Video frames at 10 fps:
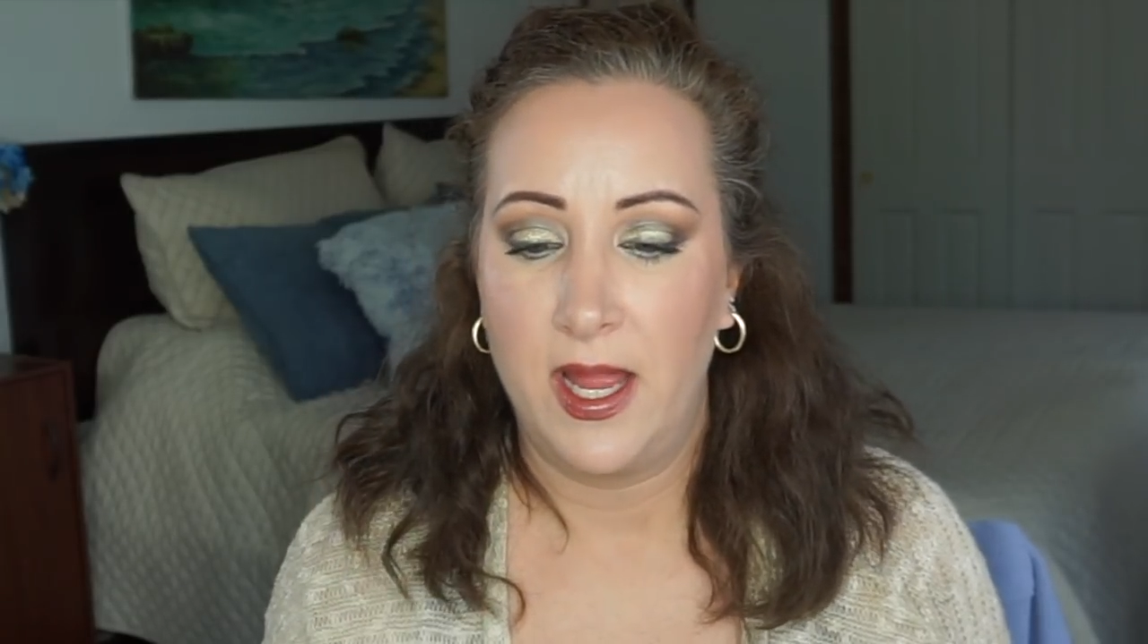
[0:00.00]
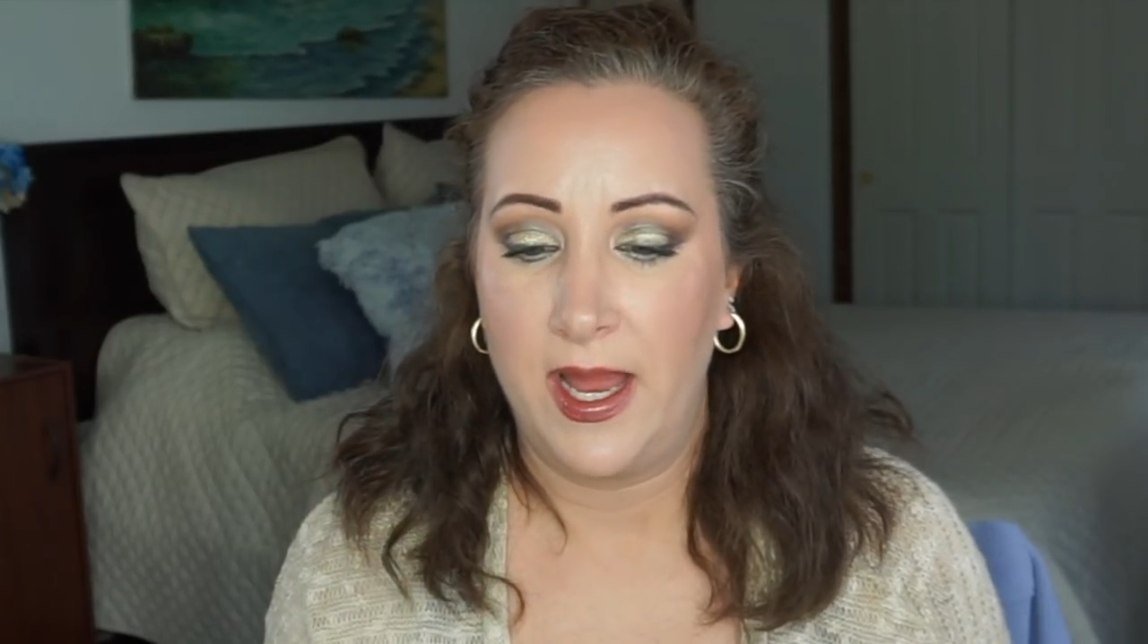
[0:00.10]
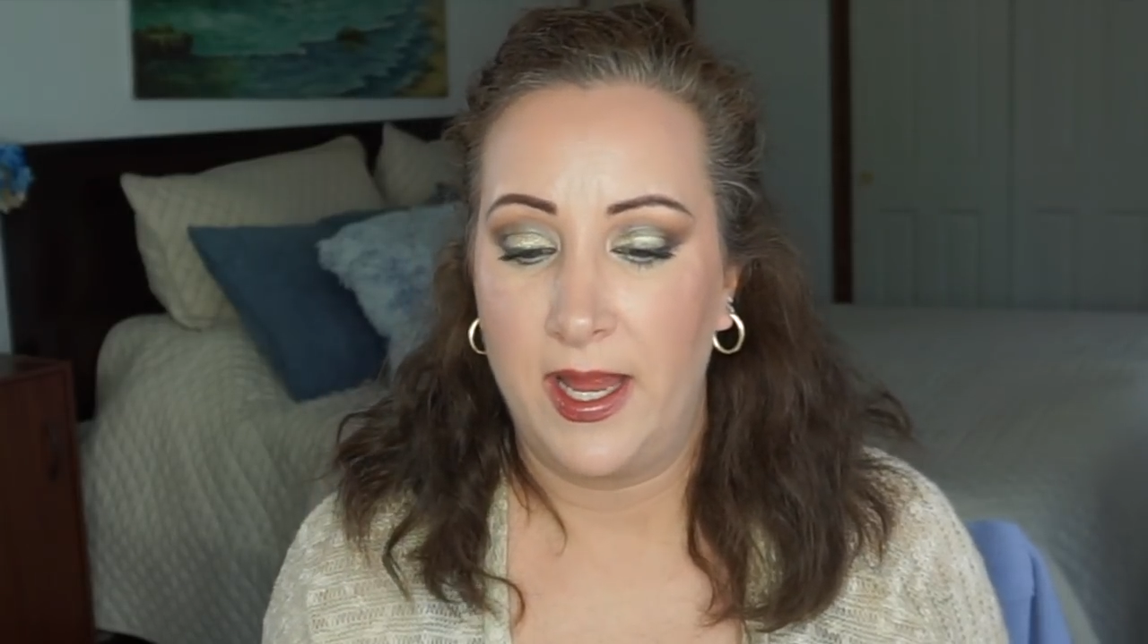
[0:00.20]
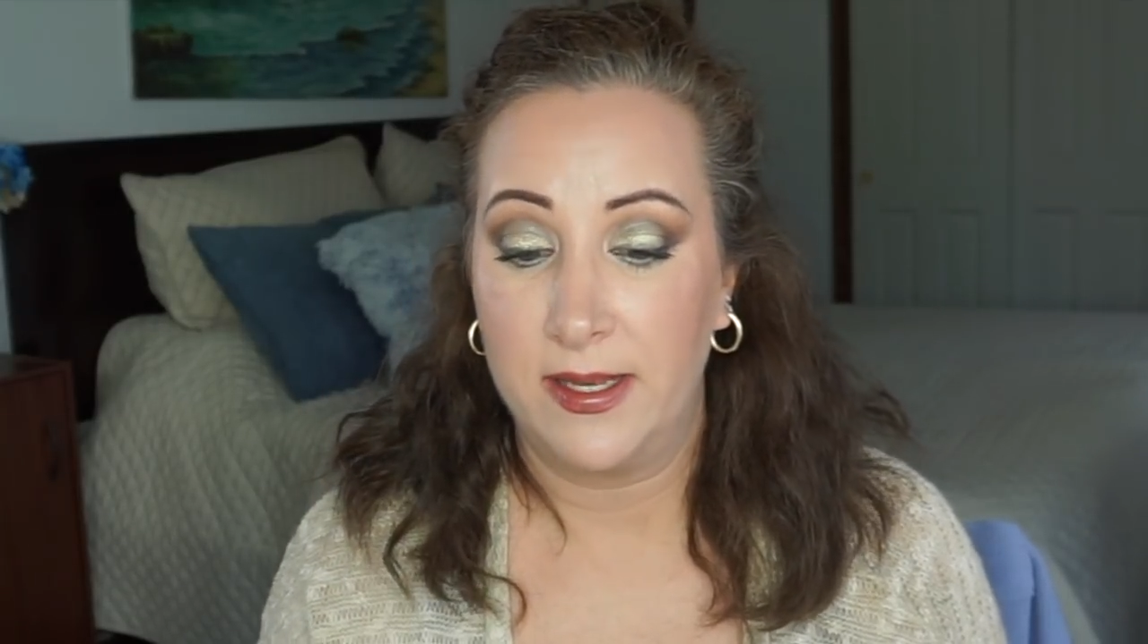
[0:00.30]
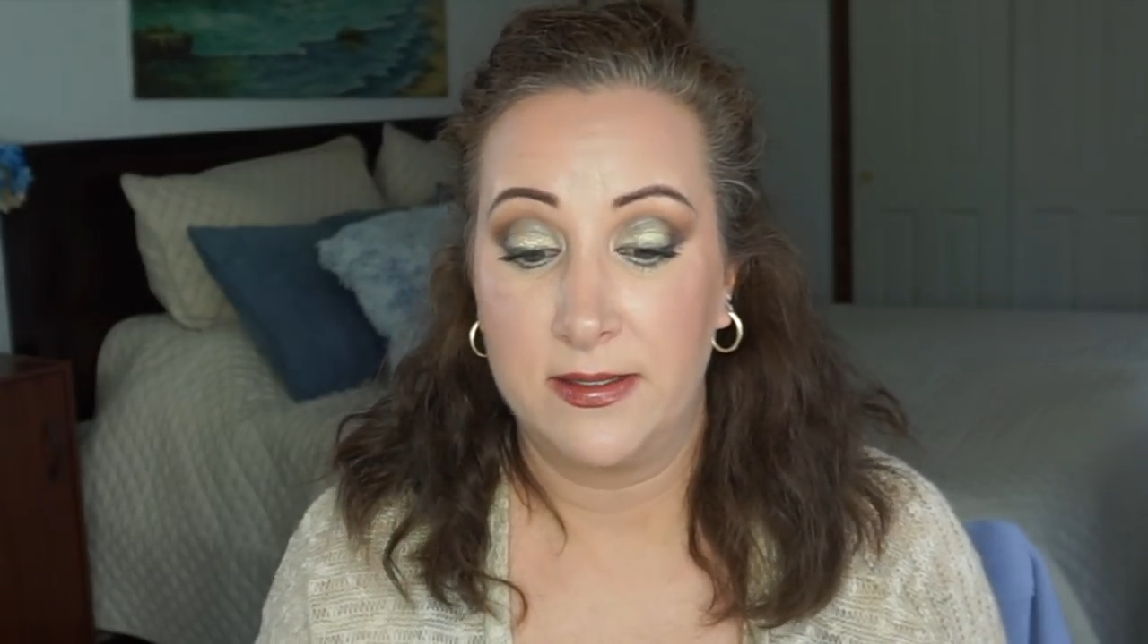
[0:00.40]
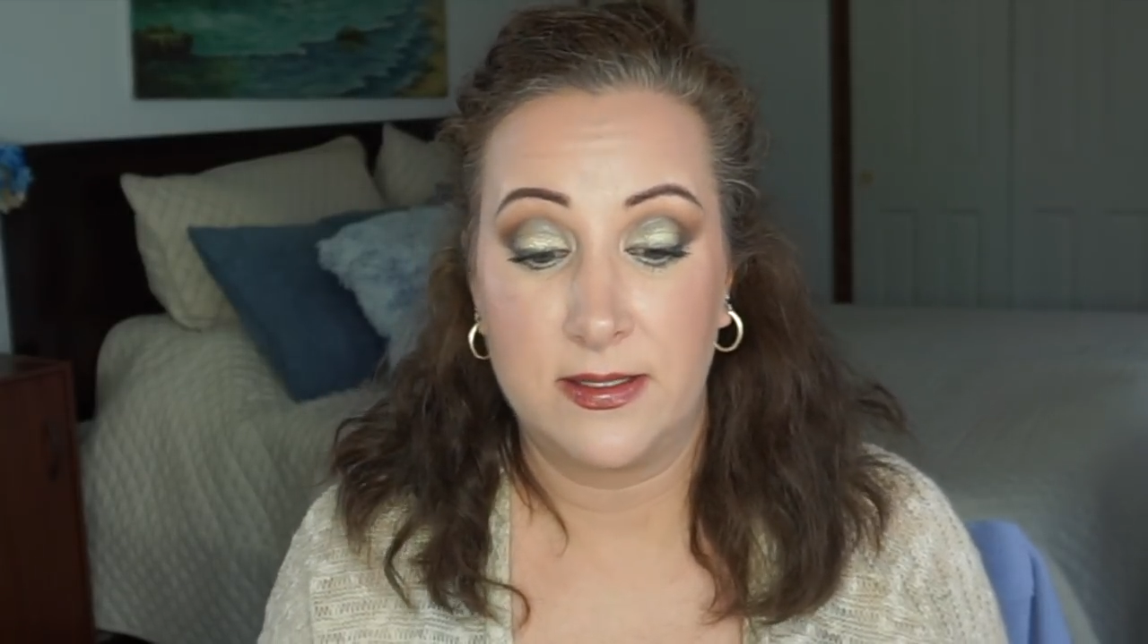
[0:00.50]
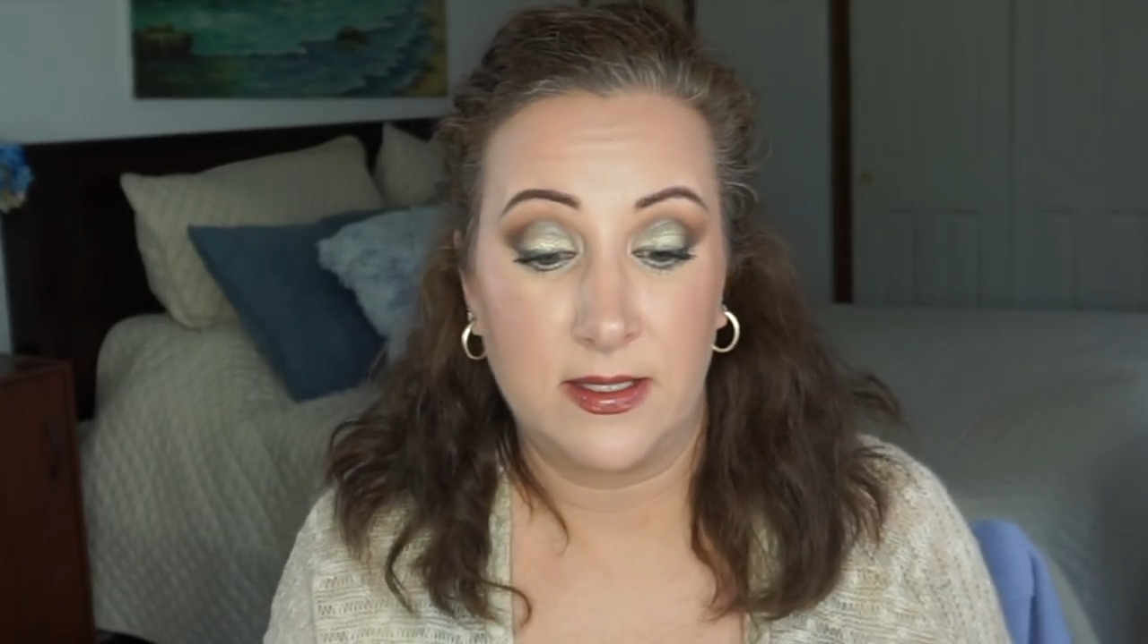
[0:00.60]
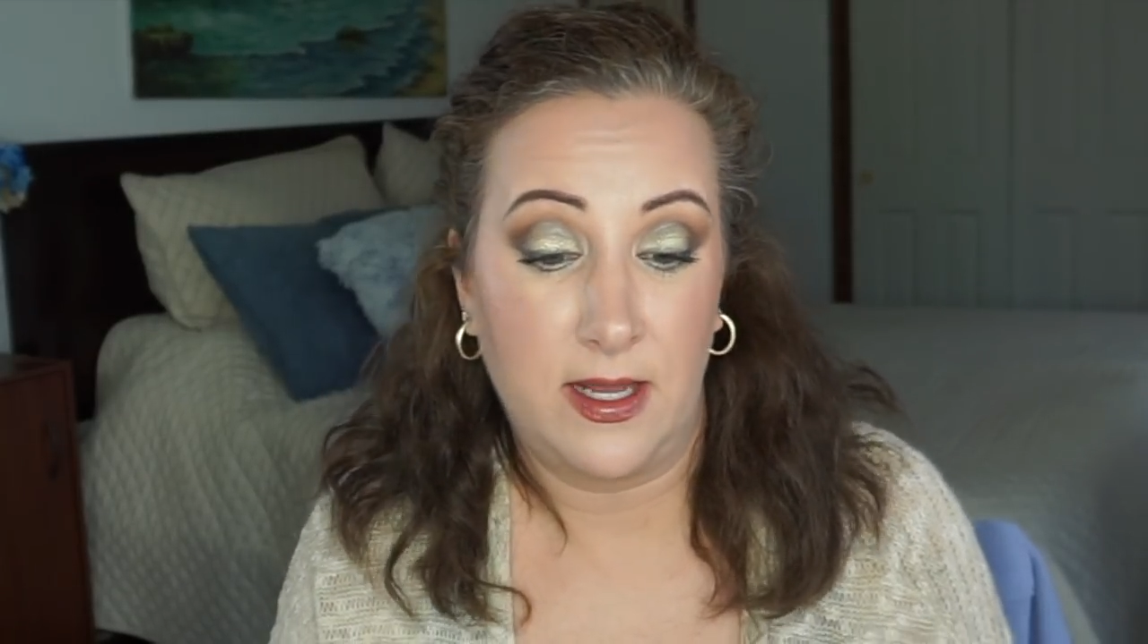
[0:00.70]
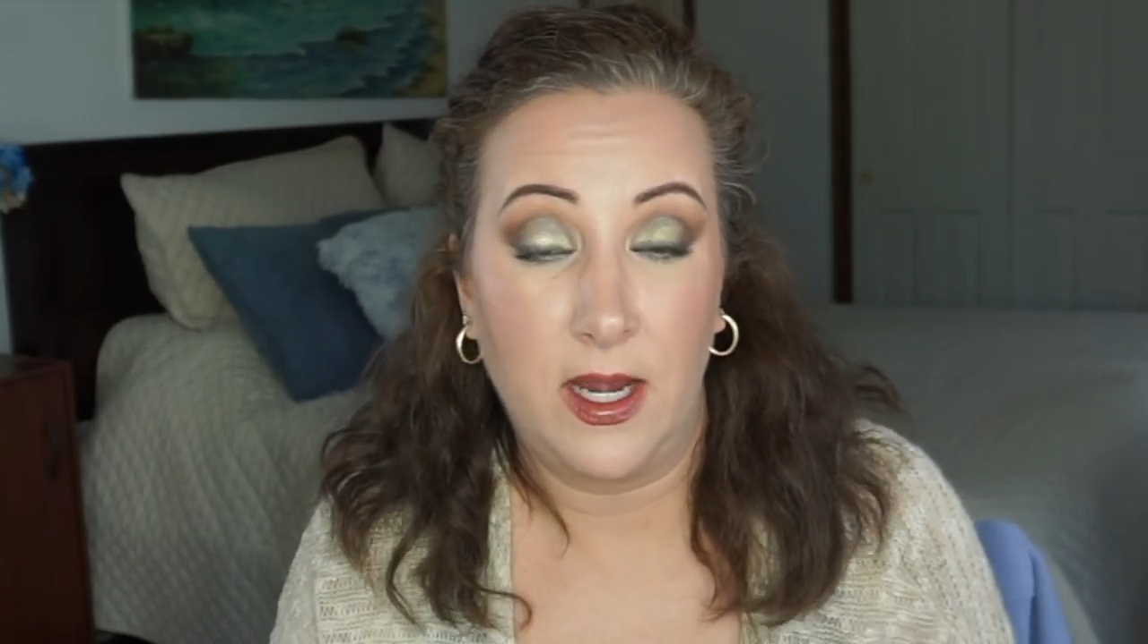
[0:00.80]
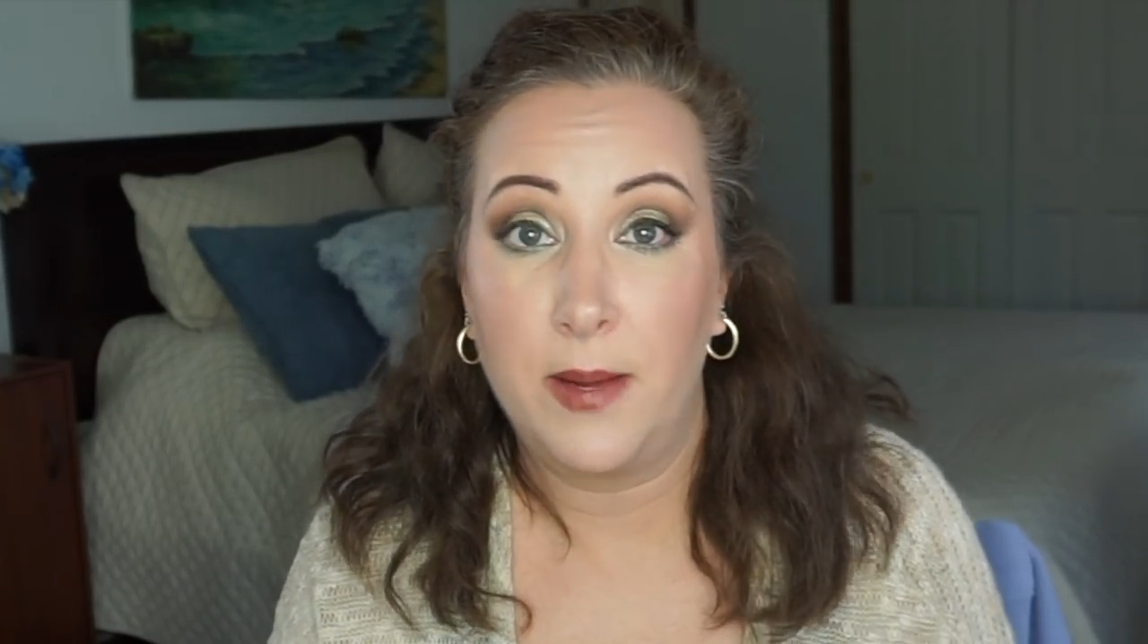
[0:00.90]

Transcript: and, and